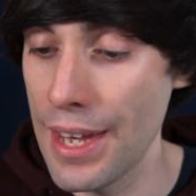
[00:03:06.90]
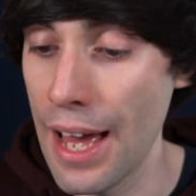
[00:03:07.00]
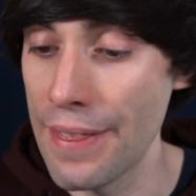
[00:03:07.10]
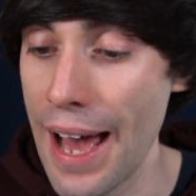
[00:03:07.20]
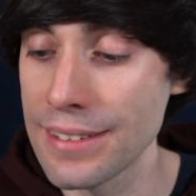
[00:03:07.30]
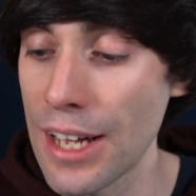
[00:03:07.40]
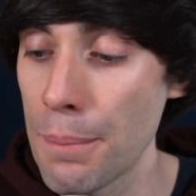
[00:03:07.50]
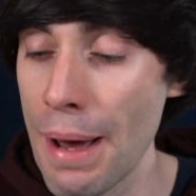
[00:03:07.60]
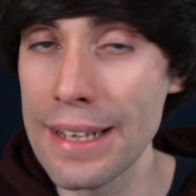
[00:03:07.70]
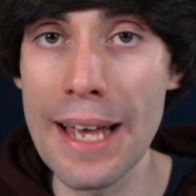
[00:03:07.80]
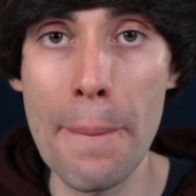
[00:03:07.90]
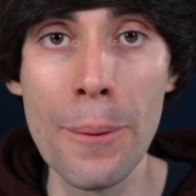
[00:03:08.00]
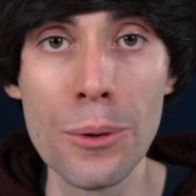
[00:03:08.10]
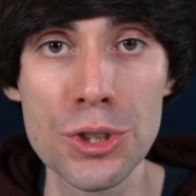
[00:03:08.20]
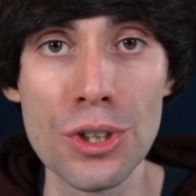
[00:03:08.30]
and that has now made that
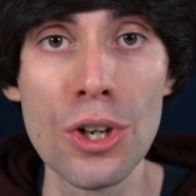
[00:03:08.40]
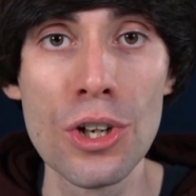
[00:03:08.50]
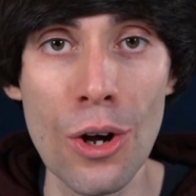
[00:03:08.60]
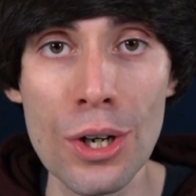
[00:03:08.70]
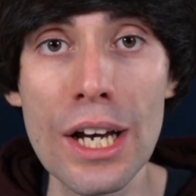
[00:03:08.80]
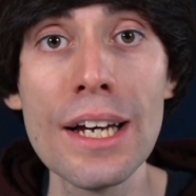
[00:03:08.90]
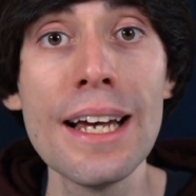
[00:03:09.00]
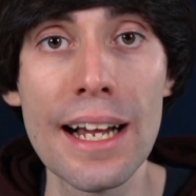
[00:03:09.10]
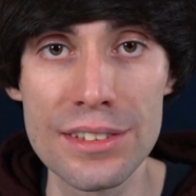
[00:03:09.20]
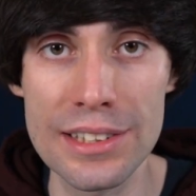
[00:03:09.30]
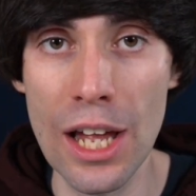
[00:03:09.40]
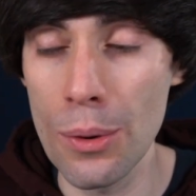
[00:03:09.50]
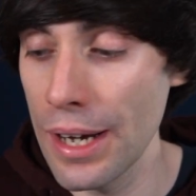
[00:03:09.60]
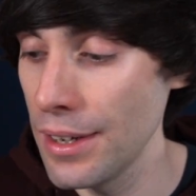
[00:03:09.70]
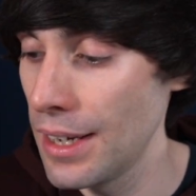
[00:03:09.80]
portion longer and
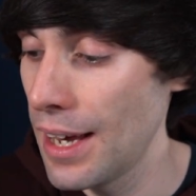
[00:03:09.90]
slower.